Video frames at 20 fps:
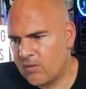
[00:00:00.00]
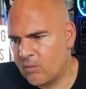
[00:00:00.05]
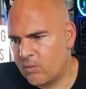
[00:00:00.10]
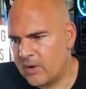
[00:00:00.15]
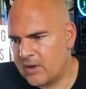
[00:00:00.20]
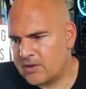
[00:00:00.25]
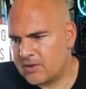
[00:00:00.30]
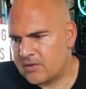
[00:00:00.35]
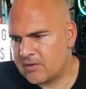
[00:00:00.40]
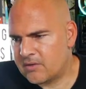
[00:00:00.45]

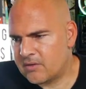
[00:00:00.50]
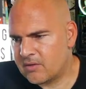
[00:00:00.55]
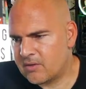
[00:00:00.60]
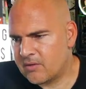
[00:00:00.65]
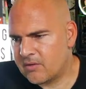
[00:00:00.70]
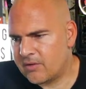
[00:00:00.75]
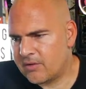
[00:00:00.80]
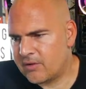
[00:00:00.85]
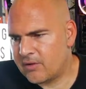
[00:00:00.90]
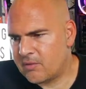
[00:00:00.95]
Which
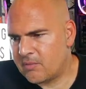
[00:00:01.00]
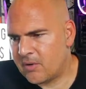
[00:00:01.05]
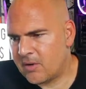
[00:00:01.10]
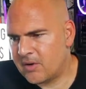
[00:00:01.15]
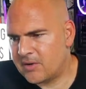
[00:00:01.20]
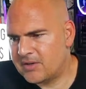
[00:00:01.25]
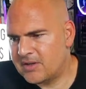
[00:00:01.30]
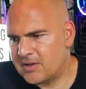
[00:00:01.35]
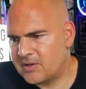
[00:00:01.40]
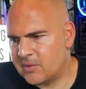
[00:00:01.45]
third
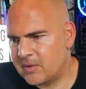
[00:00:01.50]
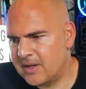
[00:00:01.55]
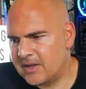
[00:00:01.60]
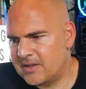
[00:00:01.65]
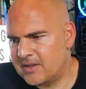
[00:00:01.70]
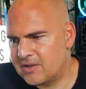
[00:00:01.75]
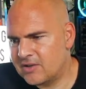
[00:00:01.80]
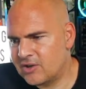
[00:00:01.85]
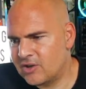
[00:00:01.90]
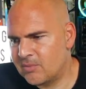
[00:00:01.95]
party
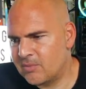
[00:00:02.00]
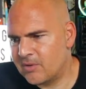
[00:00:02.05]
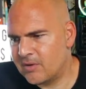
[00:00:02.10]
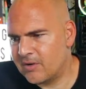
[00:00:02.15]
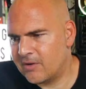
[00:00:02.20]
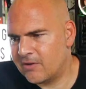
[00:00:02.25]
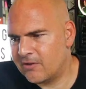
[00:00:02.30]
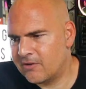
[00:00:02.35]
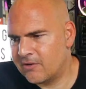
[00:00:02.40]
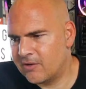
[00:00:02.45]
2080
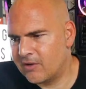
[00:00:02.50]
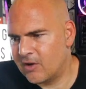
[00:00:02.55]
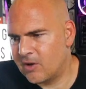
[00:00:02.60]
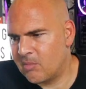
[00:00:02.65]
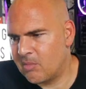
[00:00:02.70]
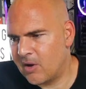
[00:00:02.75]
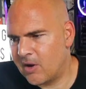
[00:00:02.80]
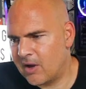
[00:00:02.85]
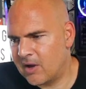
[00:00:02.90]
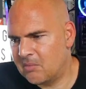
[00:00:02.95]
super should I
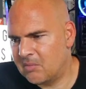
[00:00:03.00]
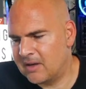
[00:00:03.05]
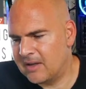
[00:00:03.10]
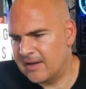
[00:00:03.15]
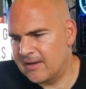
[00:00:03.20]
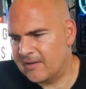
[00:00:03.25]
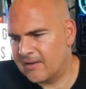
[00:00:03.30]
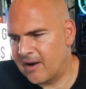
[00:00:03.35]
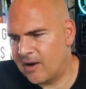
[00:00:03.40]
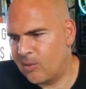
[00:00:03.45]
buy?
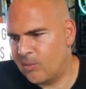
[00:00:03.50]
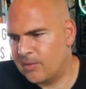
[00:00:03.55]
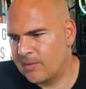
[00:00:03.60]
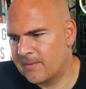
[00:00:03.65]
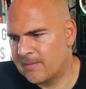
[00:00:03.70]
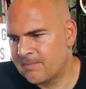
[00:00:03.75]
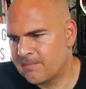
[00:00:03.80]
Please help.